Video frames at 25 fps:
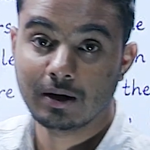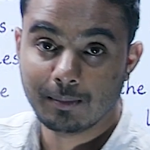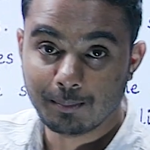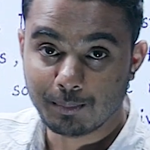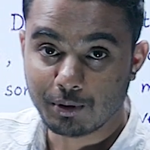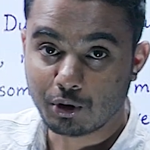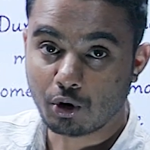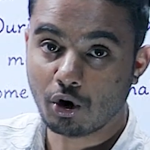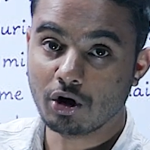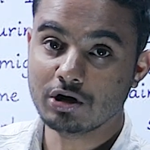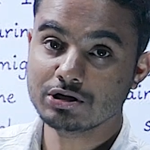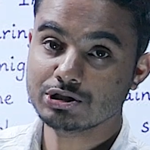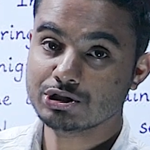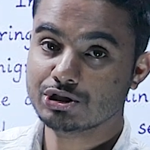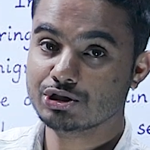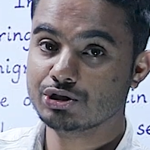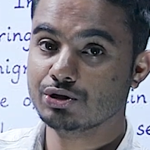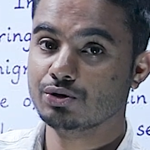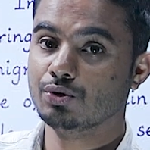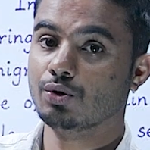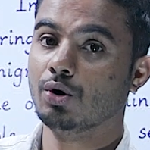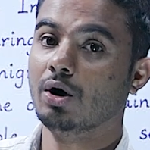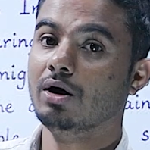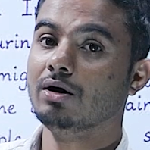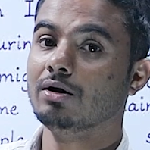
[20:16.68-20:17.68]
because
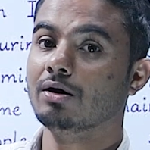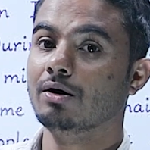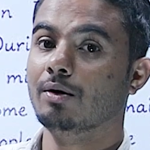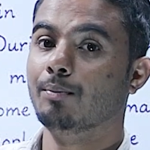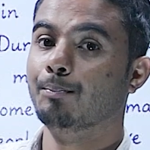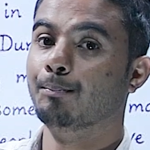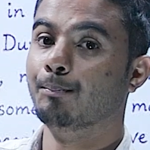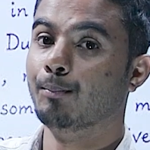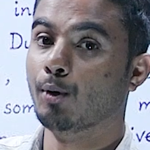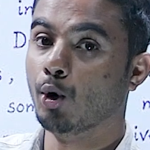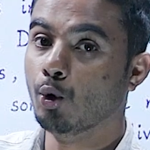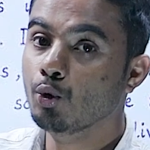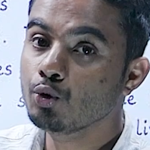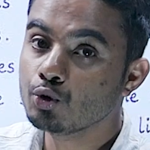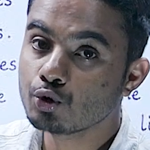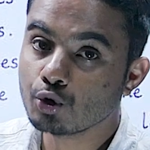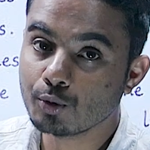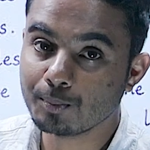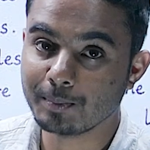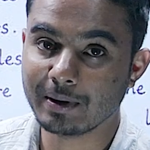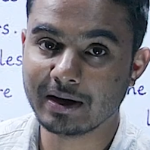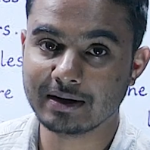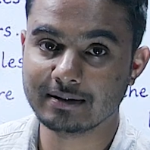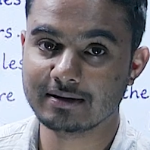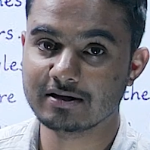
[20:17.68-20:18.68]
you are bound
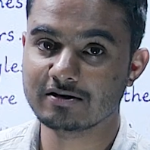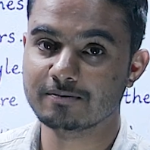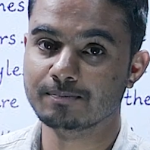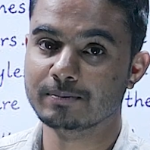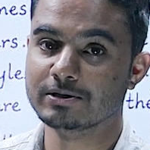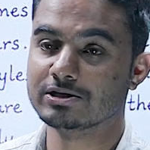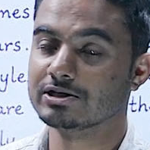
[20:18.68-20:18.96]
to make these